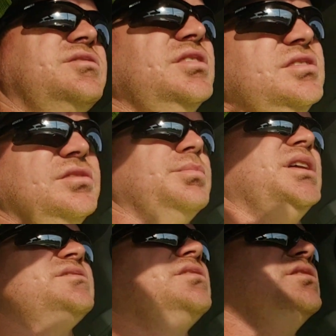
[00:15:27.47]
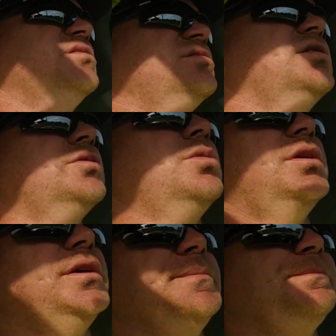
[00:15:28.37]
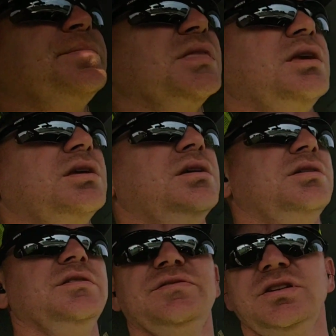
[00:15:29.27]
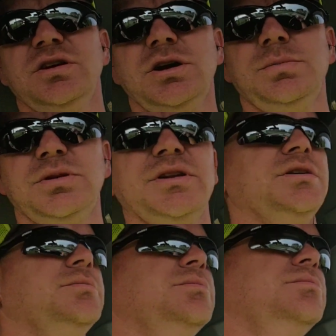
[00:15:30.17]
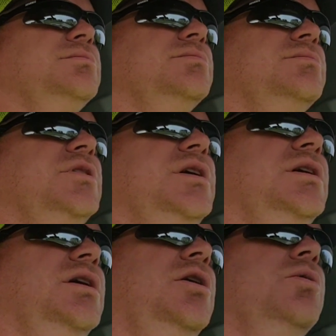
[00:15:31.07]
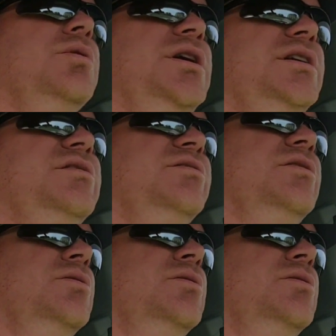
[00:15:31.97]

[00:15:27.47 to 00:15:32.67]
of the season, basically. So um, you've seen a couple of them already. So